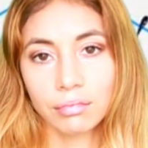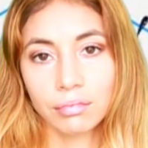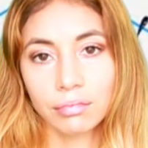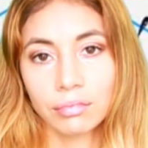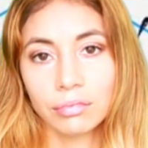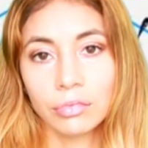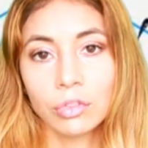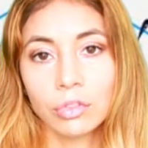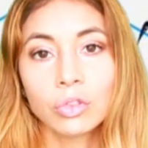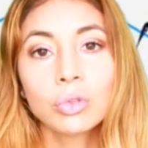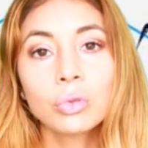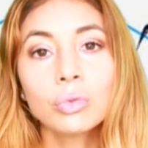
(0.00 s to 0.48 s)

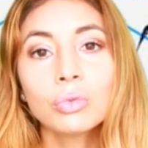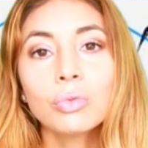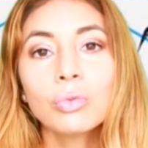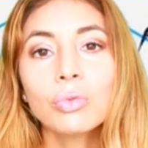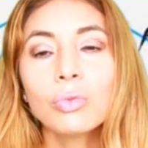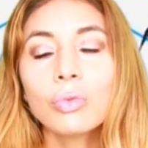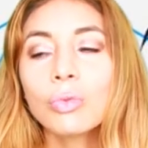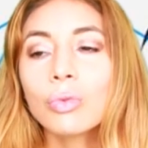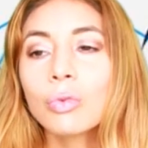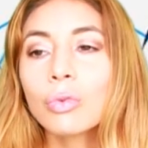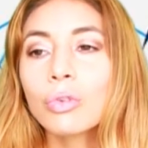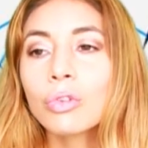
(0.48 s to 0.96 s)
Do
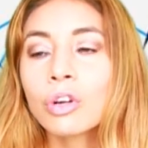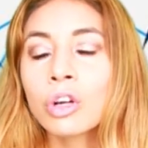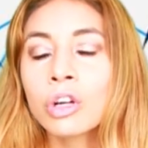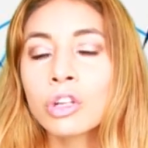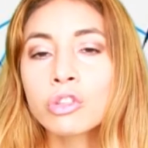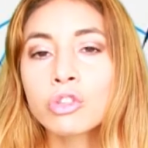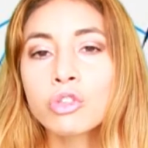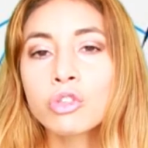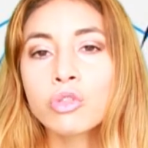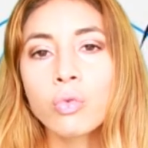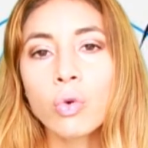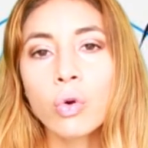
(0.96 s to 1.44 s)

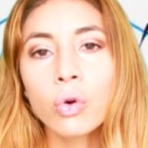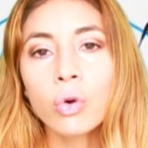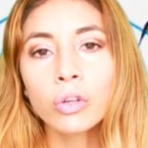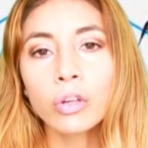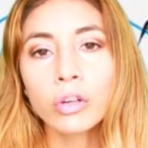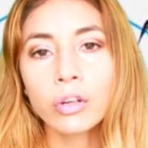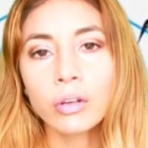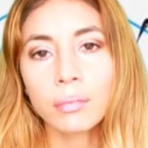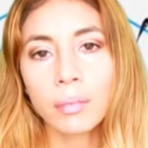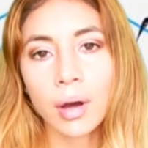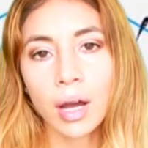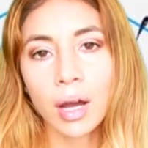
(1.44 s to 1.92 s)
control
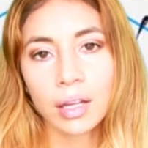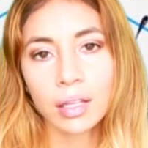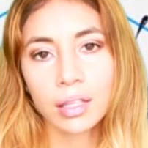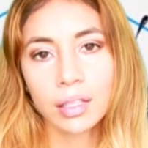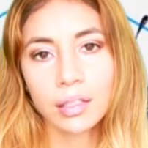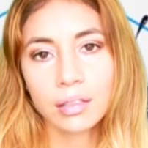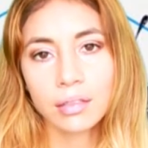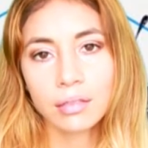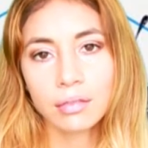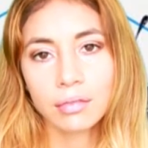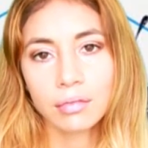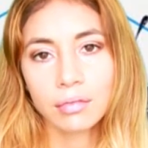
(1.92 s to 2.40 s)
your mind.
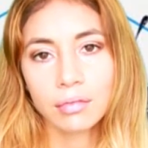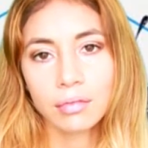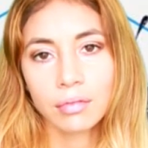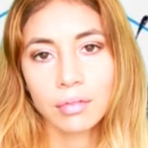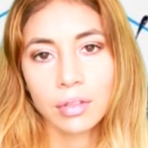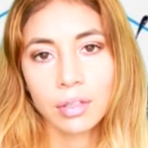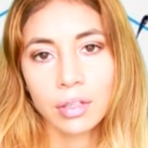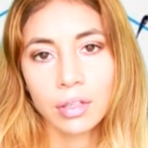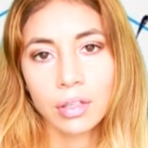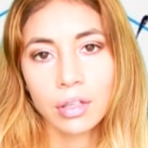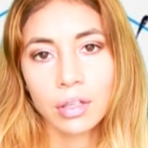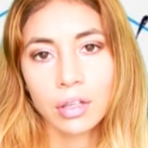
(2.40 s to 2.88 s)

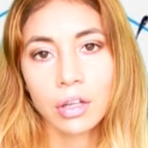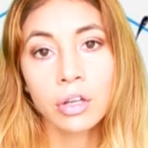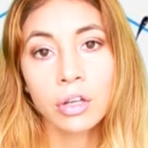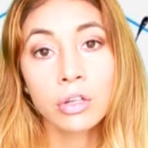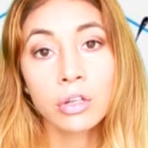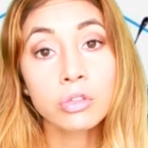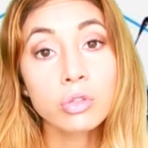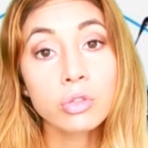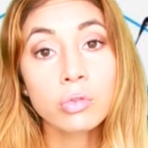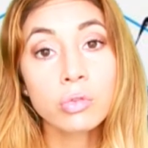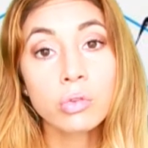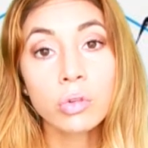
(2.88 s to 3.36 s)

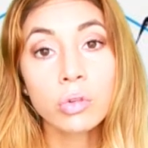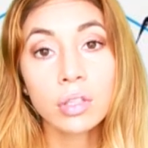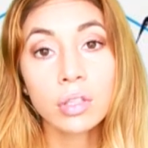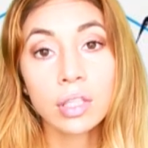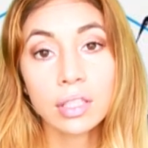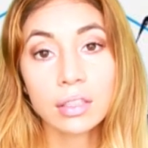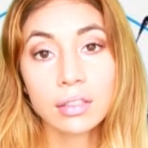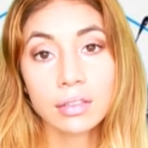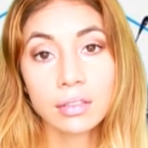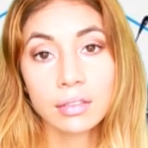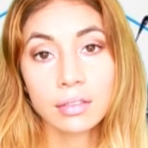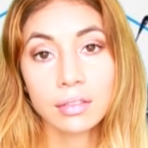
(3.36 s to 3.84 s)
Control it.
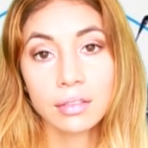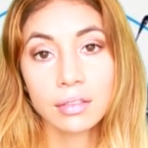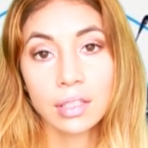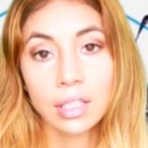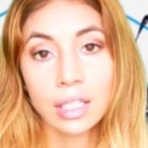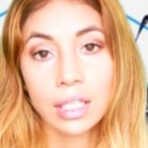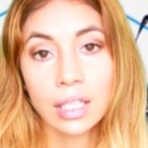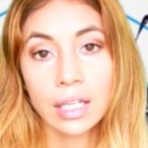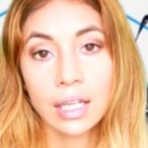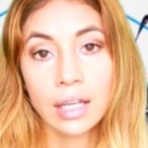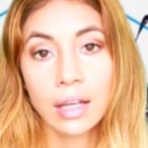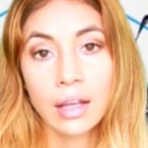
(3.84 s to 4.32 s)

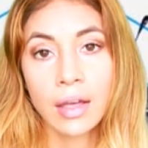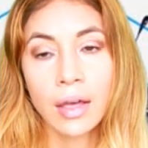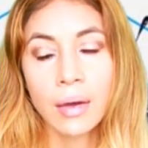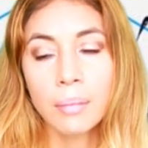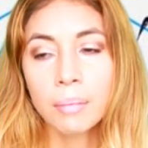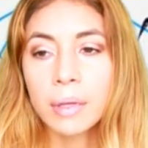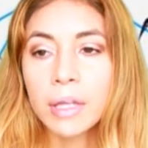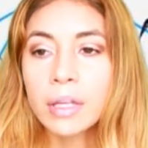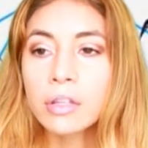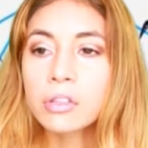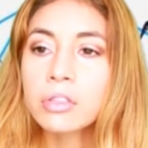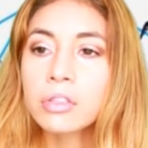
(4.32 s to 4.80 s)

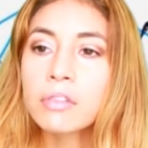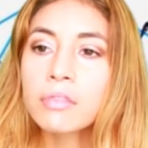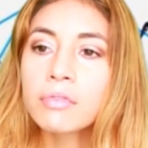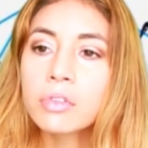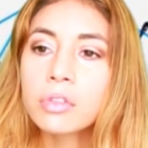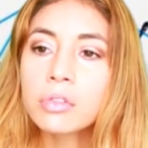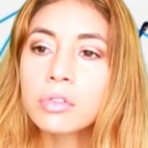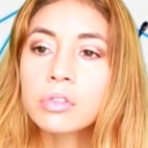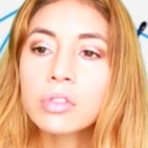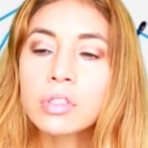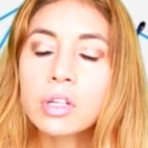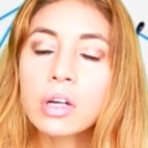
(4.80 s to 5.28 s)
Because if
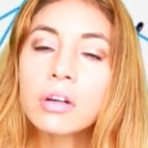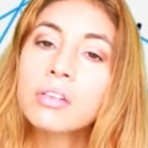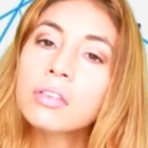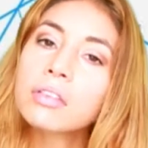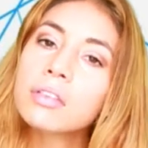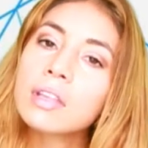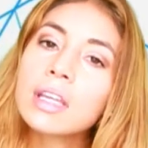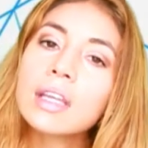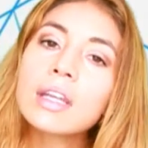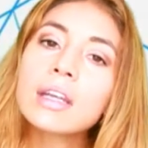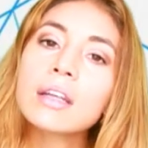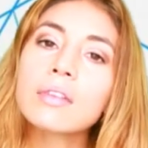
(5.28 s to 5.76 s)
you start
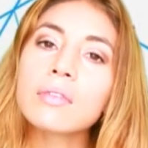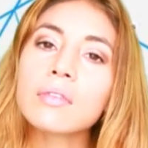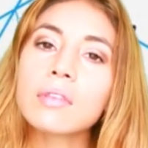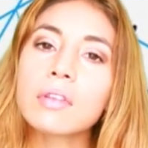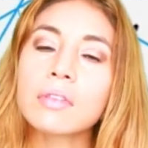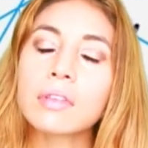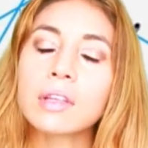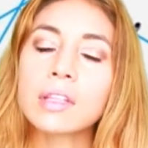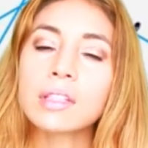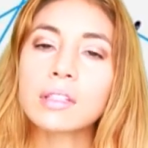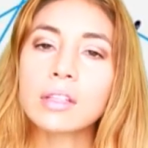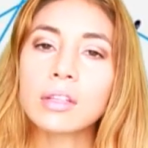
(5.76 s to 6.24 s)
thinking of the
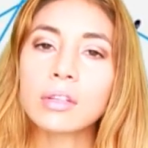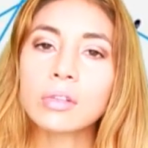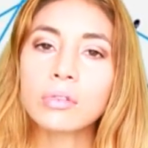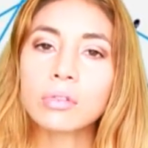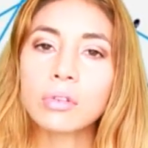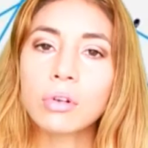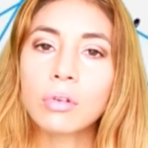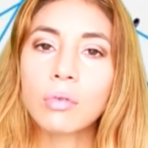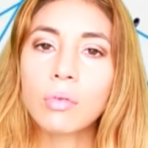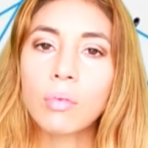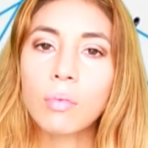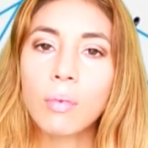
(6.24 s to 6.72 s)
things that you
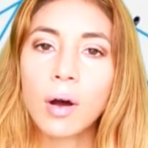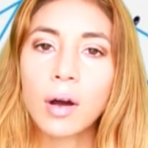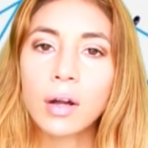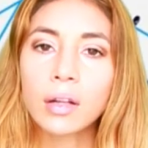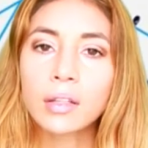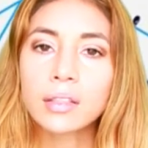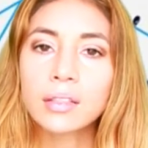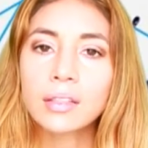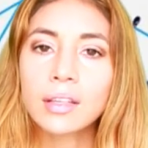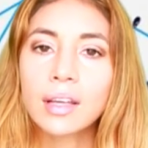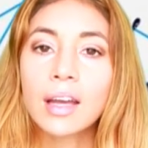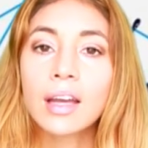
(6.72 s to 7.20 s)
don't want,
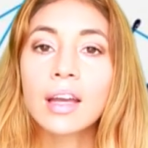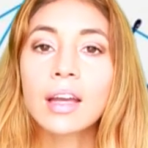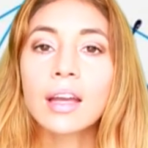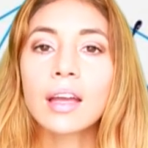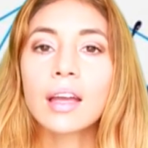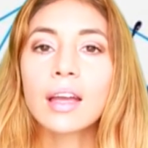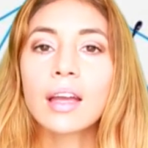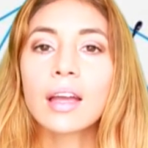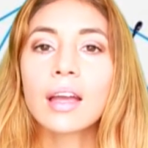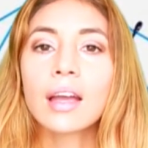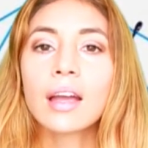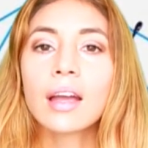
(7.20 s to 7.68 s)

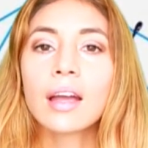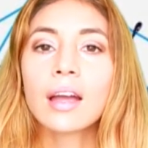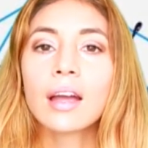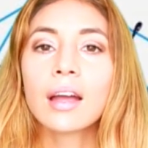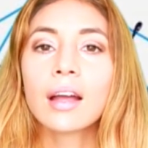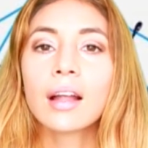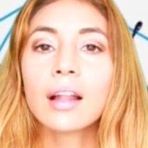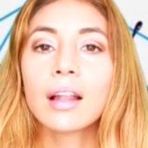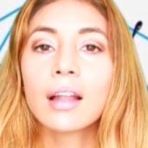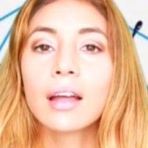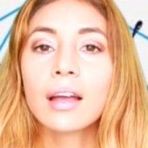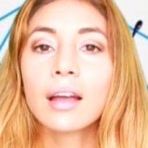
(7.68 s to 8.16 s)

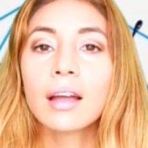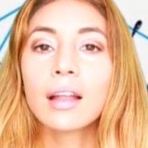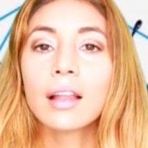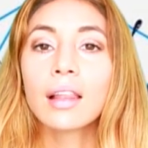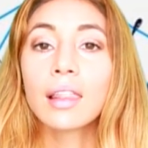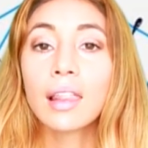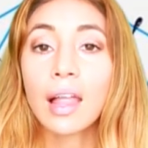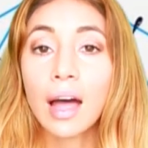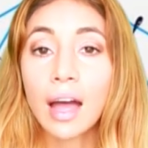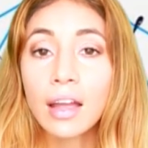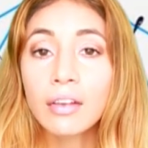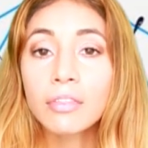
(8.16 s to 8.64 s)

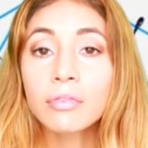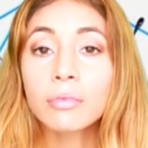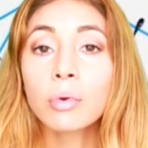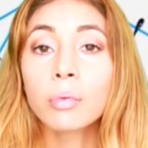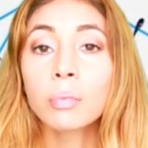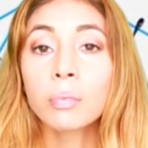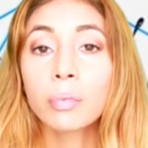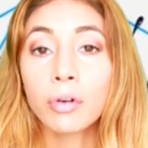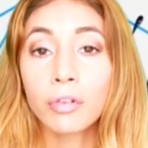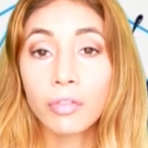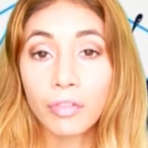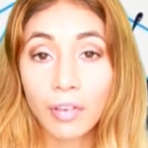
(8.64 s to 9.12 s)
life will
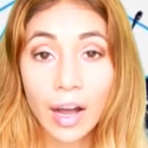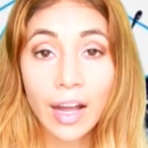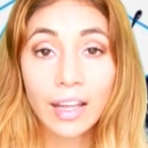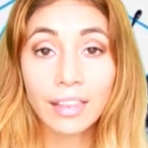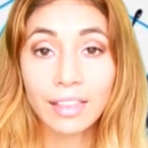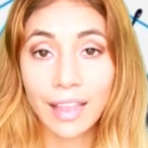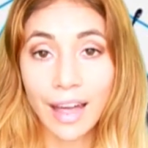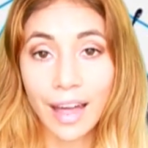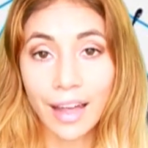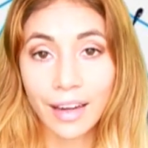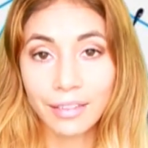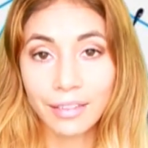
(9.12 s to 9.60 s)
provide that.